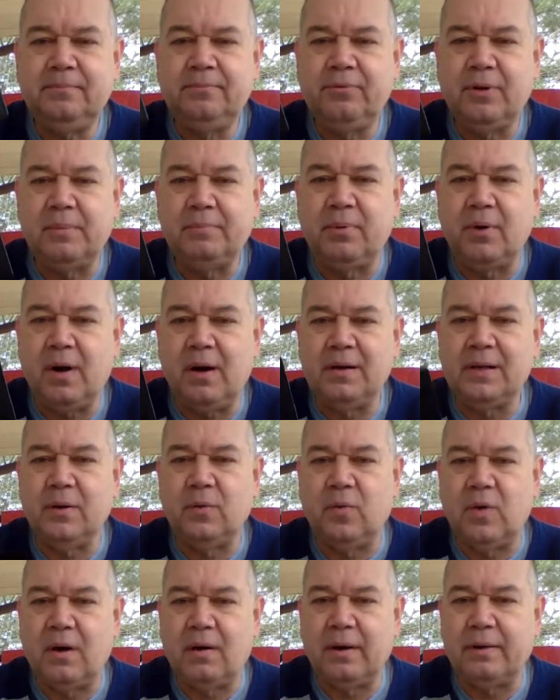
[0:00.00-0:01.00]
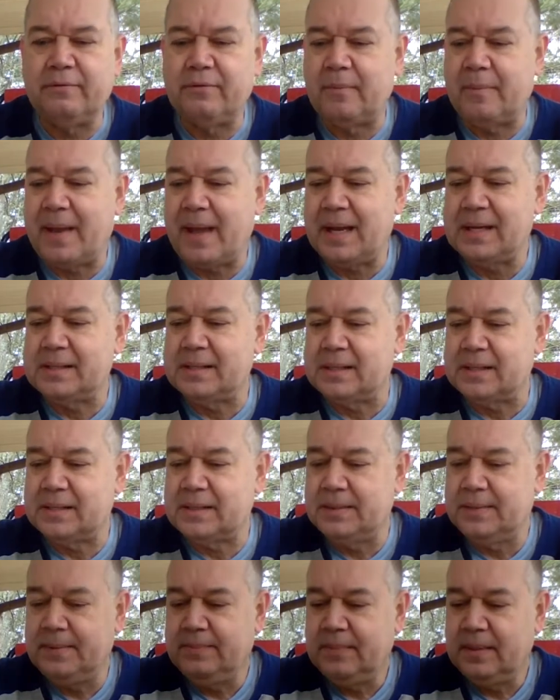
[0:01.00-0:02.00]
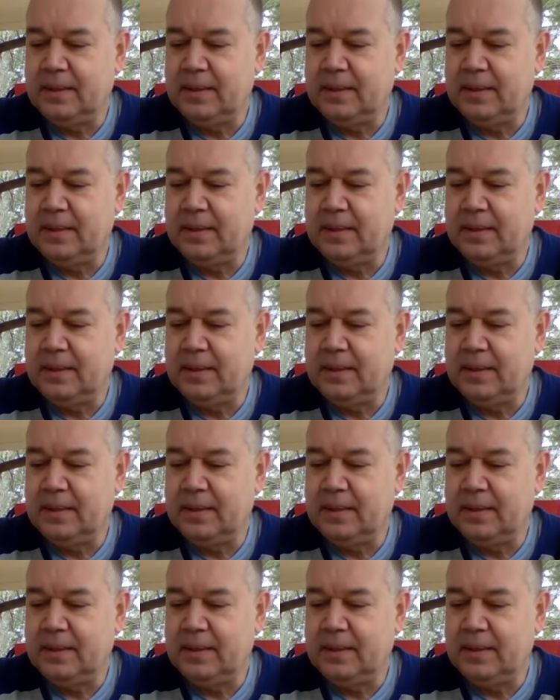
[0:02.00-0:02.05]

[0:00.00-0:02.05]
front pocket wallet from Axess.